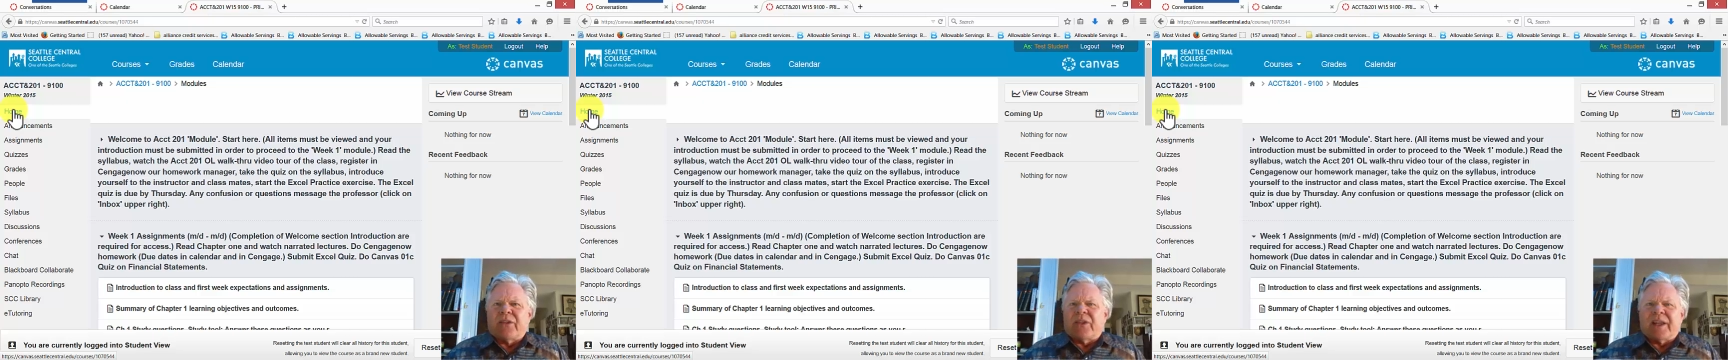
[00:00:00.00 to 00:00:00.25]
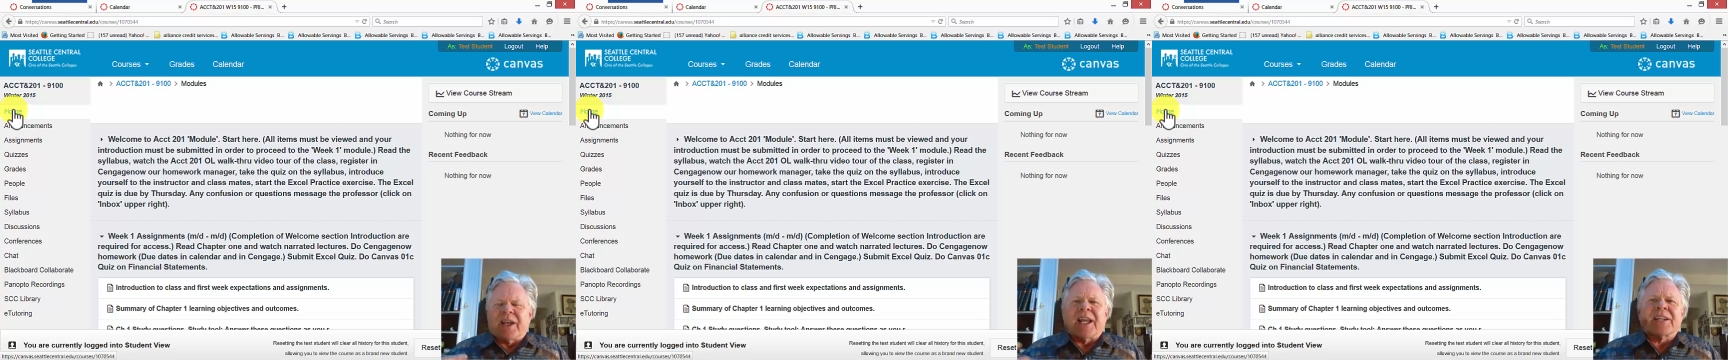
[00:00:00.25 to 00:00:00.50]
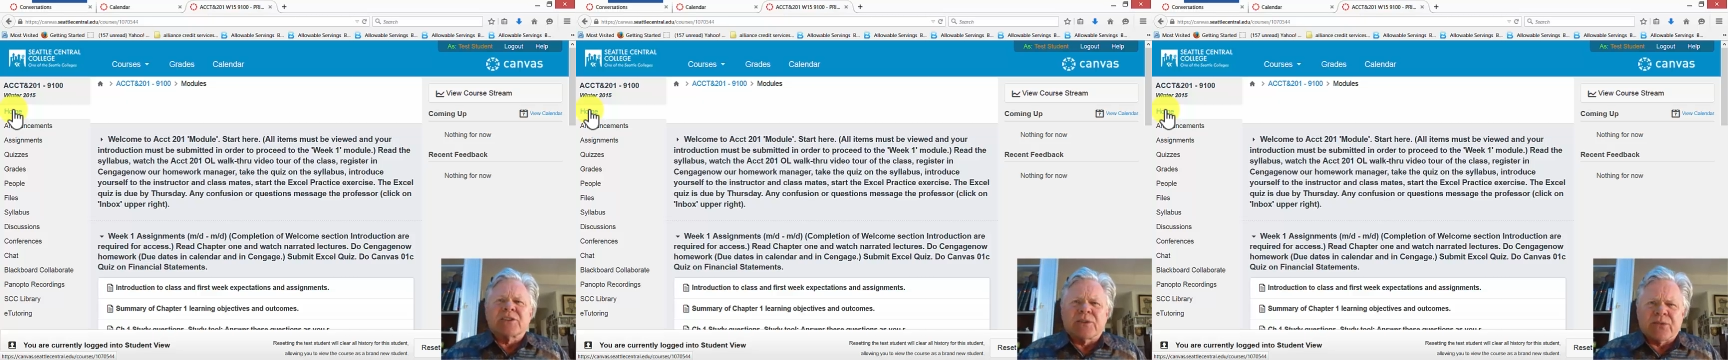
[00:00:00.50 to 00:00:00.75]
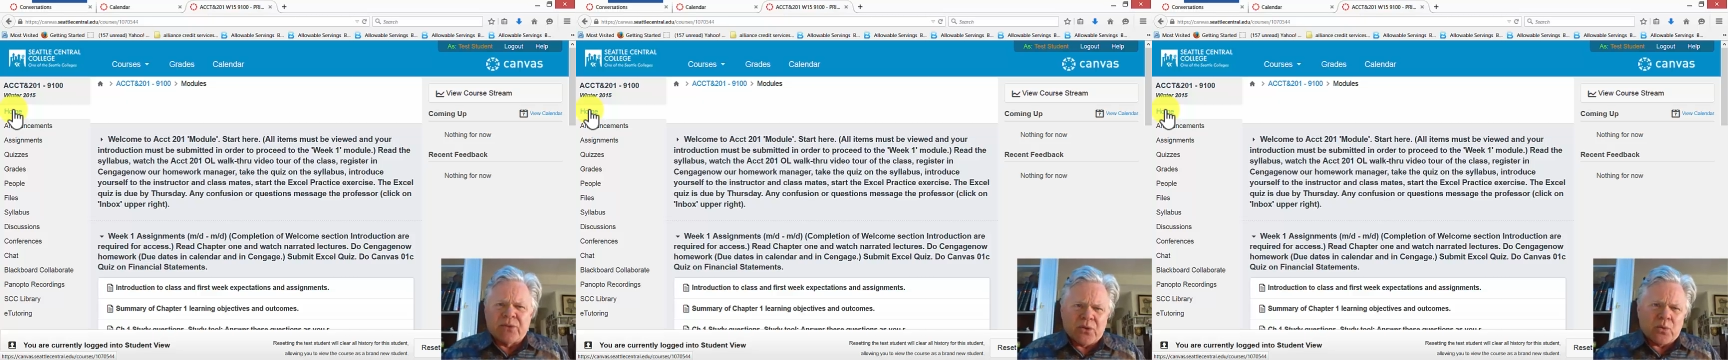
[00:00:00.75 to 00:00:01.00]
the lecture
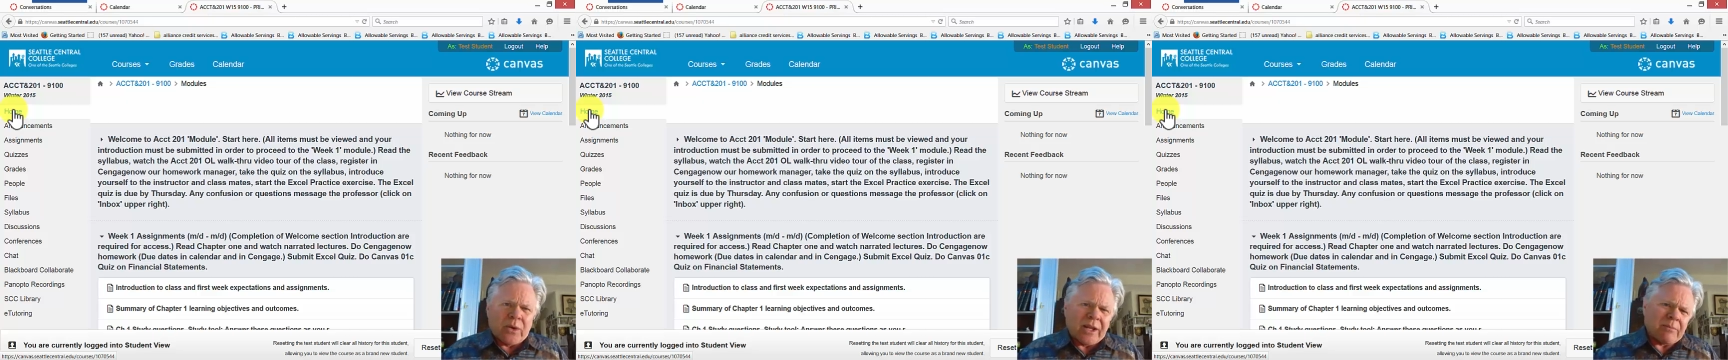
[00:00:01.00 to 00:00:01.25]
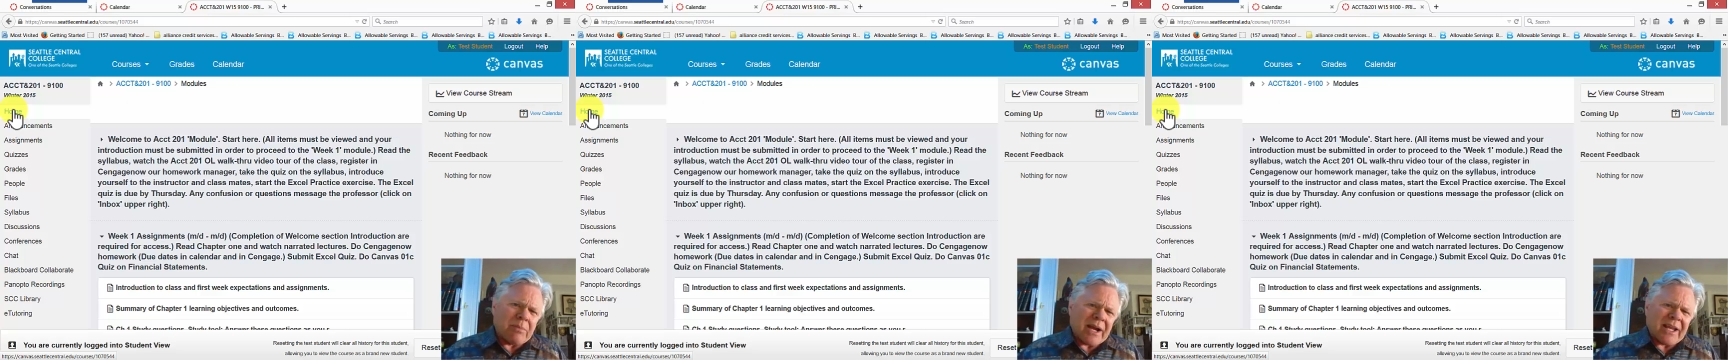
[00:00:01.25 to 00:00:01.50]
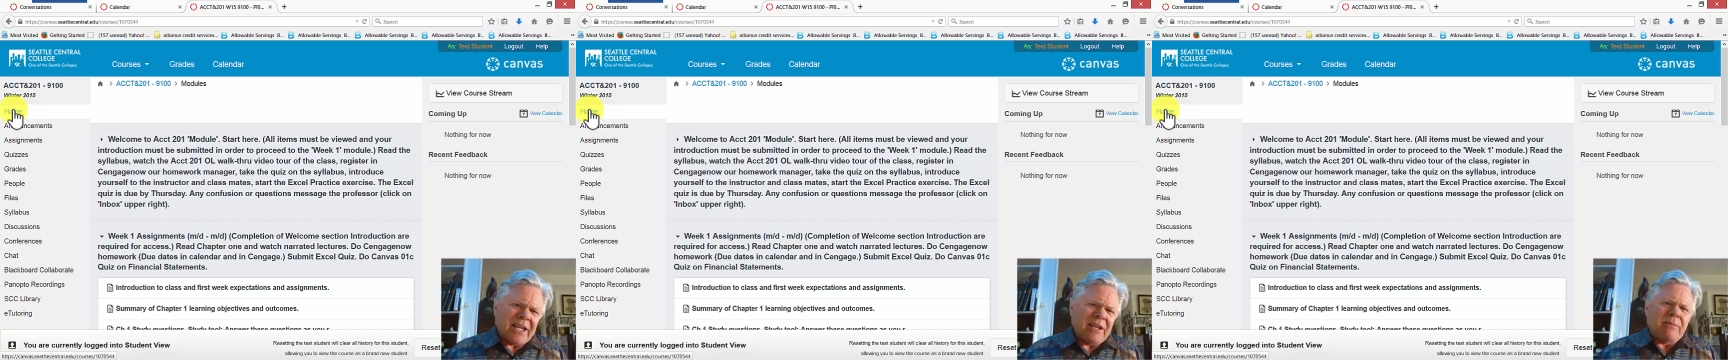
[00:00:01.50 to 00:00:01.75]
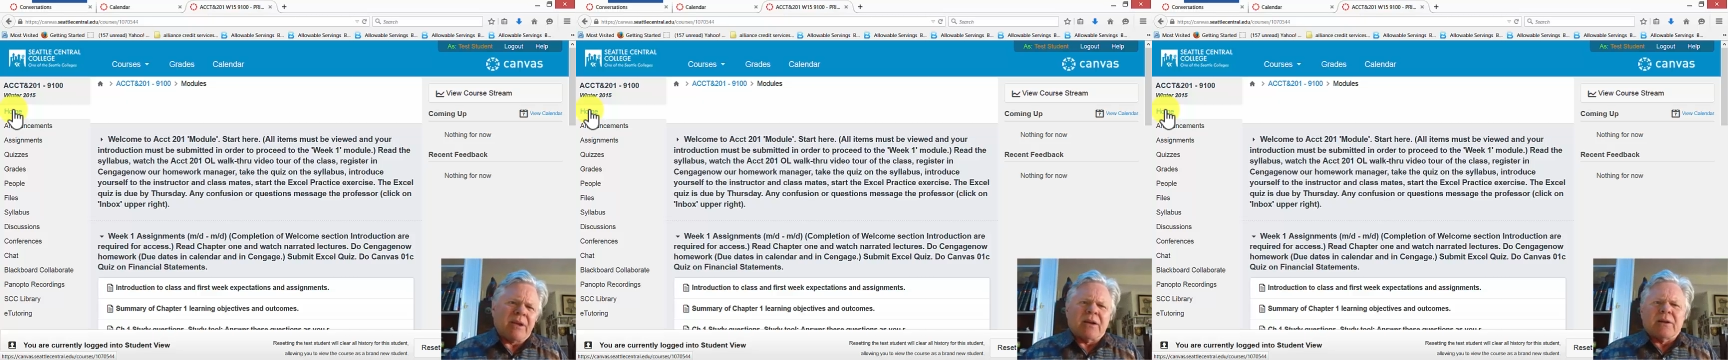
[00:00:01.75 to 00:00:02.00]
for the week by
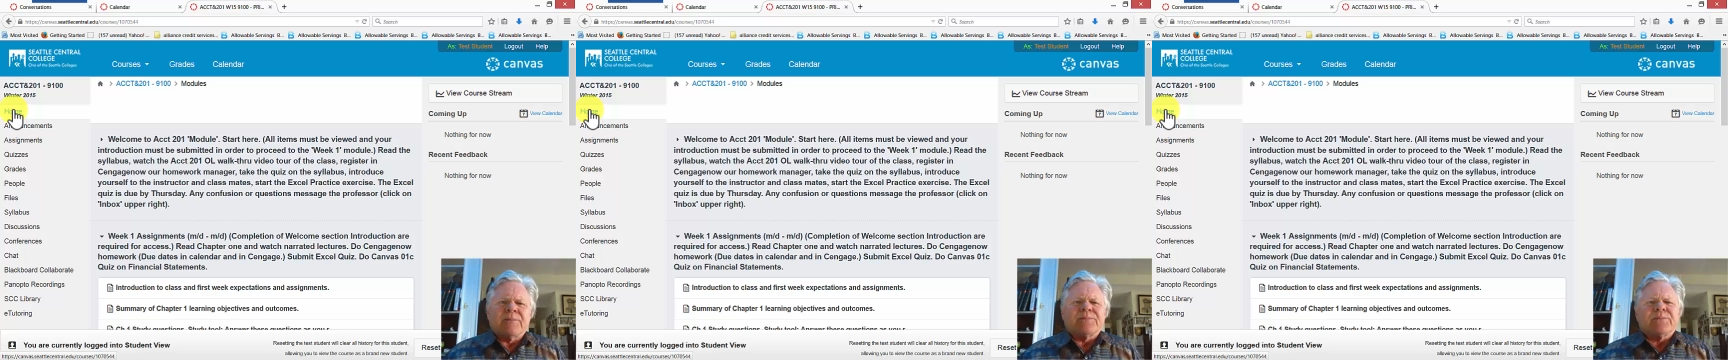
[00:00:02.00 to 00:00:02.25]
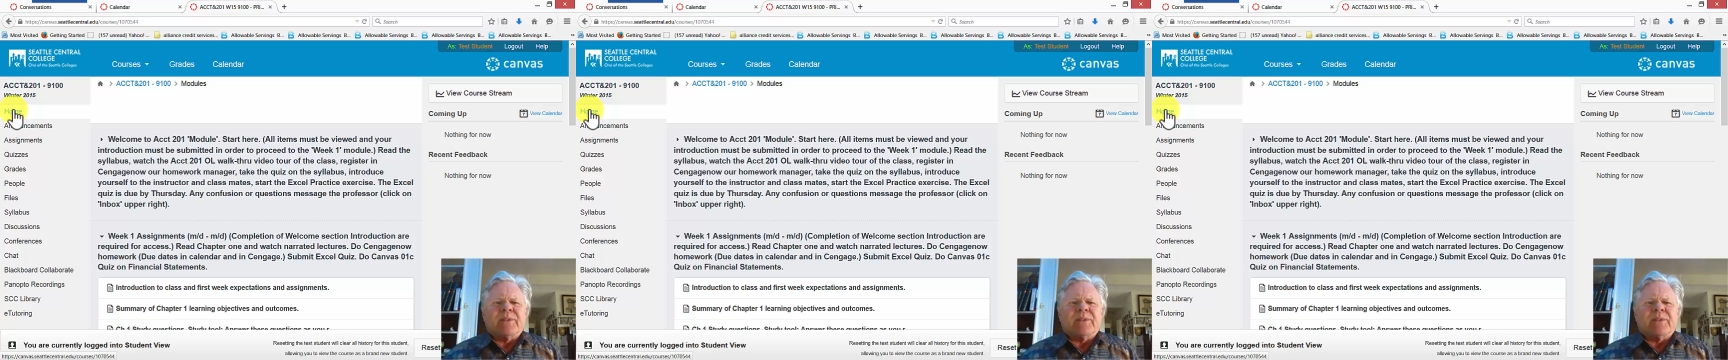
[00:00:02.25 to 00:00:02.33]
email.